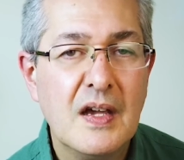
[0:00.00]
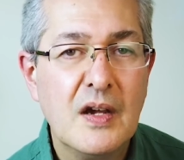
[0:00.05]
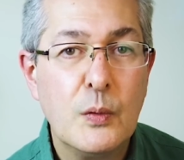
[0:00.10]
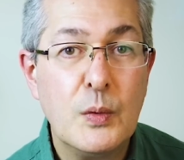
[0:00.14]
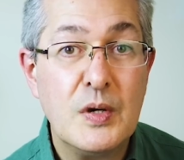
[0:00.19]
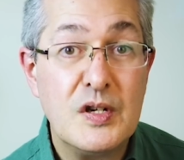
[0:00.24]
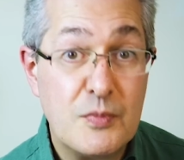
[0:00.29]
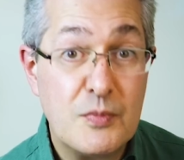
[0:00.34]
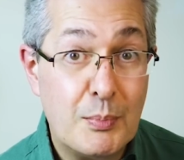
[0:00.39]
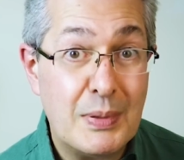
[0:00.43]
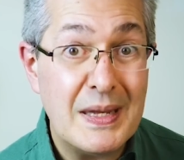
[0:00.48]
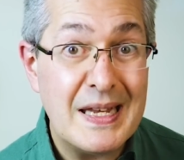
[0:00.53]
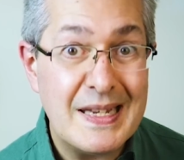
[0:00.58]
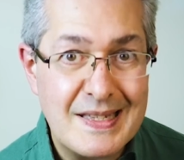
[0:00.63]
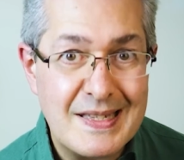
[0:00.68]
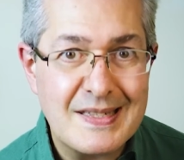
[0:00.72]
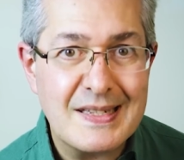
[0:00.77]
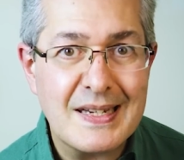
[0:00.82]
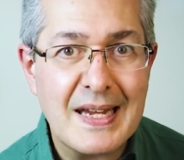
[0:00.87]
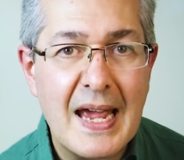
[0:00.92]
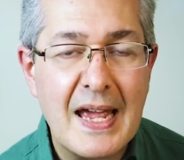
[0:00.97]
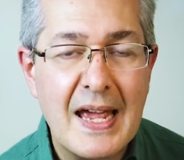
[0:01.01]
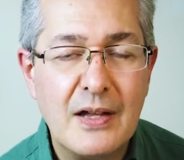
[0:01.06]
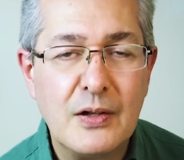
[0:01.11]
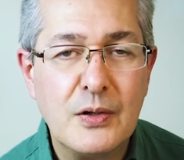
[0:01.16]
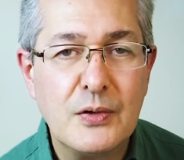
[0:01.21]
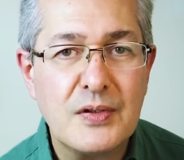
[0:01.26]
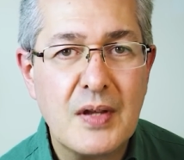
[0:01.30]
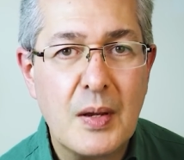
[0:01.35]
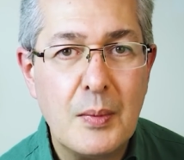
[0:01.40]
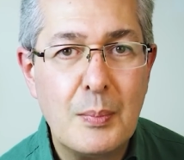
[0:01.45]
which
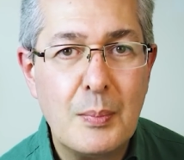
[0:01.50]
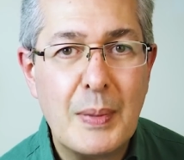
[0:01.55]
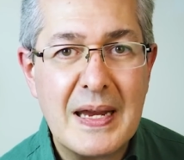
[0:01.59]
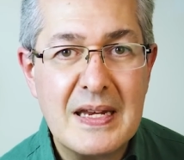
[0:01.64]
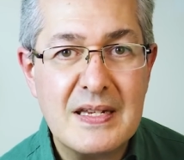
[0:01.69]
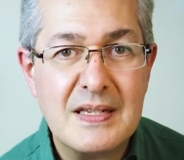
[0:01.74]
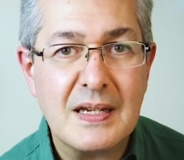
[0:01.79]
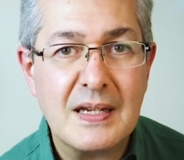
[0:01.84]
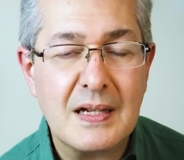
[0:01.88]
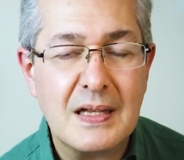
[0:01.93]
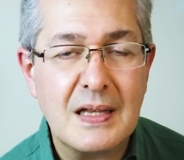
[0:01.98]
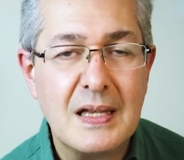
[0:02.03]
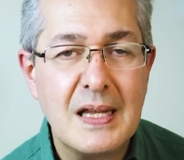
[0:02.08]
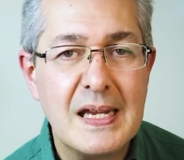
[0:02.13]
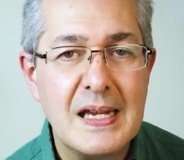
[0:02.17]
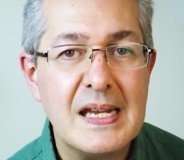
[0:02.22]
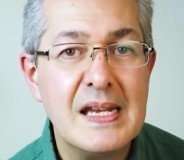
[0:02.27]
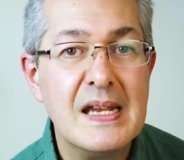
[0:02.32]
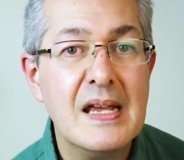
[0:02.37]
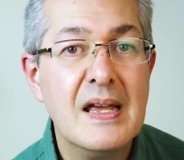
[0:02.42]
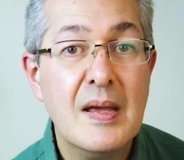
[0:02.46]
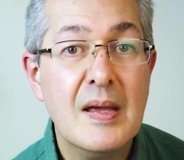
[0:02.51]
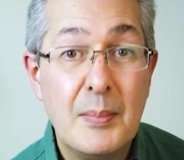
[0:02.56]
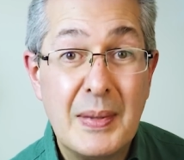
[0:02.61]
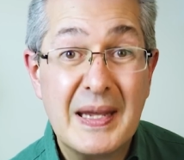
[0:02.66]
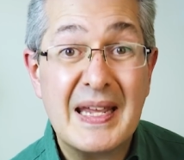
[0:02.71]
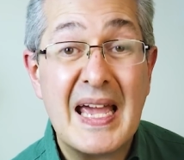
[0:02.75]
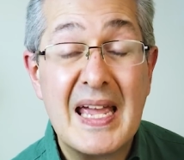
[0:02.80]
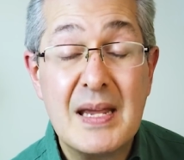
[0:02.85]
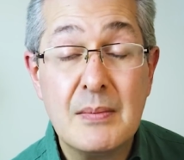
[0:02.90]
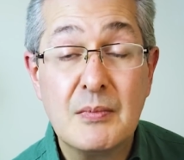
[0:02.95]
blitz-scaled and basically
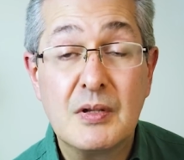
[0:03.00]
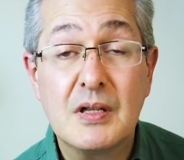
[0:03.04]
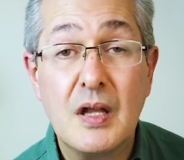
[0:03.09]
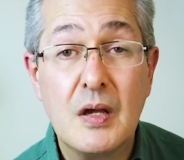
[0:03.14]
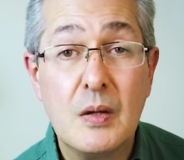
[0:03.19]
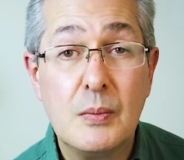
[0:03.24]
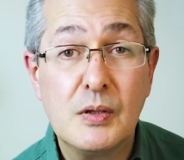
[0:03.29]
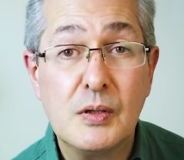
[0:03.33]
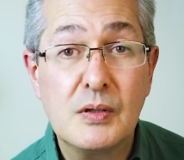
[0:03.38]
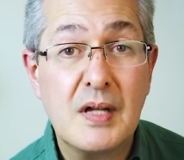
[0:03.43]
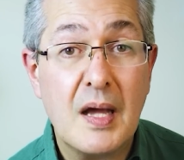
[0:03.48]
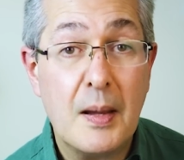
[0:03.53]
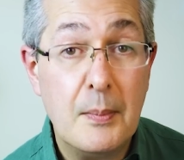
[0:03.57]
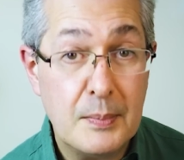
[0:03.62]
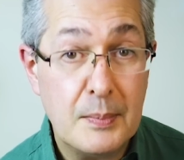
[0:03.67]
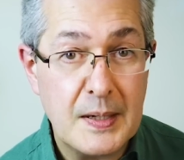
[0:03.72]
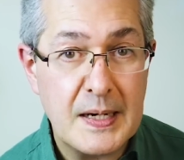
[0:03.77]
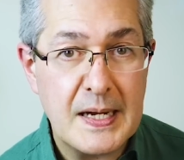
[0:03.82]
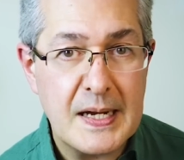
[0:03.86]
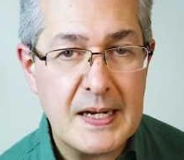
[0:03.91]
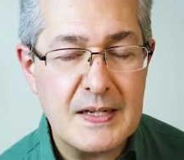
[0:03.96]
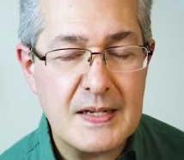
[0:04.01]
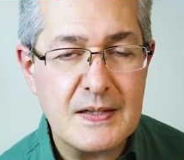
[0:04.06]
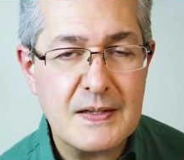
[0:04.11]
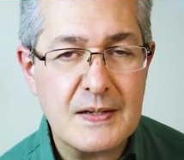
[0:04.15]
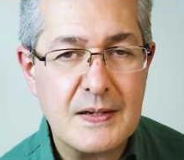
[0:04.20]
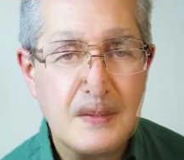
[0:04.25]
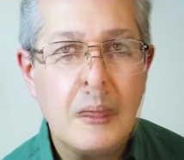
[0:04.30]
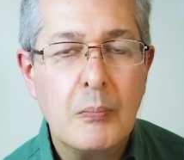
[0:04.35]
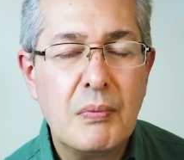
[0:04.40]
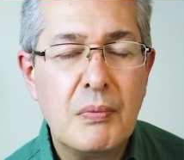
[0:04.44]
became global companies.